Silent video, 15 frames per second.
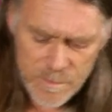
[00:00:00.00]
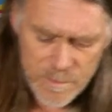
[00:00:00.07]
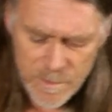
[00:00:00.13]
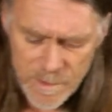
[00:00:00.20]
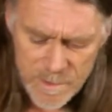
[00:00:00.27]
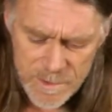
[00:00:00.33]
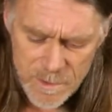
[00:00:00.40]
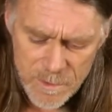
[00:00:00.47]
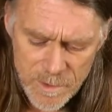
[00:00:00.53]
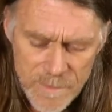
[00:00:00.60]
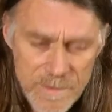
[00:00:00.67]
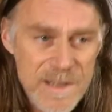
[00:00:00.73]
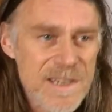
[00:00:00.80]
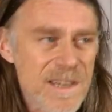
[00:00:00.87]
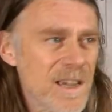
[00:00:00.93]
yeah, so
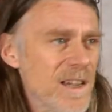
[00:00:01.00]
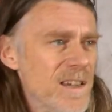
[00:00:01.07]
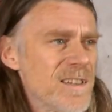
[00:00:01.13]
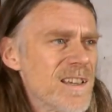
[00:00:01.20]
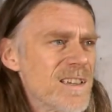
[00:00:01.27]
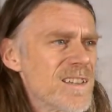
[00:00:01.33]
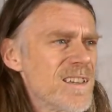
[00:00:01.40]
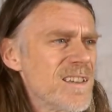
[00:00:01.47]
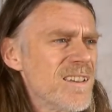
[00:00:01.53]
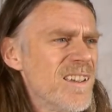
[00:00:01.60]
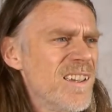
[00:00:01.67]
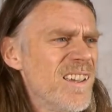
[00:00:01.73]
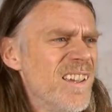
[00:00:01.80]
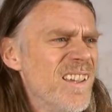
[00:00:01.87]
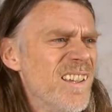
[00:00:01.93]
in this case, that's a
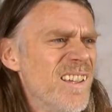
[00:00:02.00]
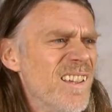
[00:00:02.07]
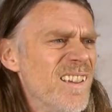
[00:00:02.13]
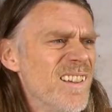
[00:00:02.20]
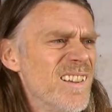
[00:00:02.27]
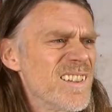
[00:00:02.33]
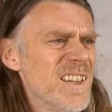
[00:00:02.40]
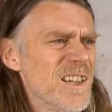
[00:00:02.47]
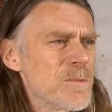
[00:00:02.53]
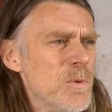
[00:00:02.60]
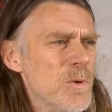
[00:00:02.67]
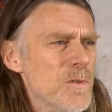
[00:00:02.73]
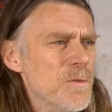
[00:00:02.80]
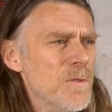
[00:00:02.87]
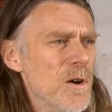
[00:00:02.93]

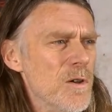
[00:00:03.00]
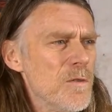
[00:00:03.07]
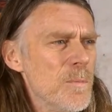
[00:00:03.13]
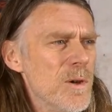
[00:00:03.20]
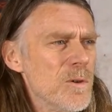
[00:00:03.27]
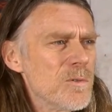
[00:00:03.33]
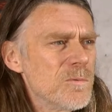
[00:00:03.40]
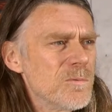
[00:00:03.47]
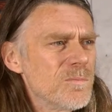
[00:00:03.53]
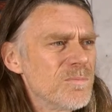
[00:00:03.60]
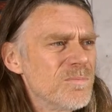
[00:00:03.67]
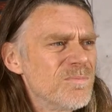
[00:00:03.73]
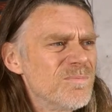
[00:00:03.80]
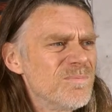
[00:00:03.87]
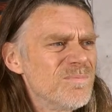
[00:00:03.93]
6.5 mil
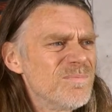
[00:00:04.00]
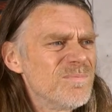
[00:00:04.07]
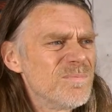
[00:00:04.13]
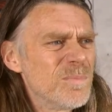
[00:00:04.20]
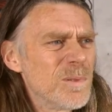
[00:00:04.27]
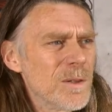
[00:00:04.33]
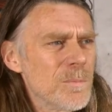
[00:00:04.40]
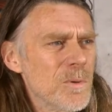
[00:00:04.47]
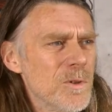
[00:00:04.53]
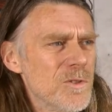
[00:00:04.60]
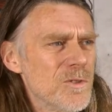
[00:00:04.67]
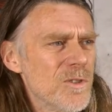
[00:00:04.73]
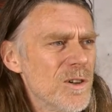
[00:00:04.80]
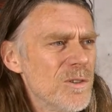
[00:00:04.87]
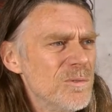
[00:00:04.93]
Brad Point
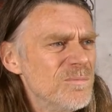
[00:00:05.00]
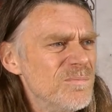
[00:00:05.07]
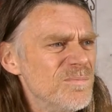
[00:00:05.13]
drill.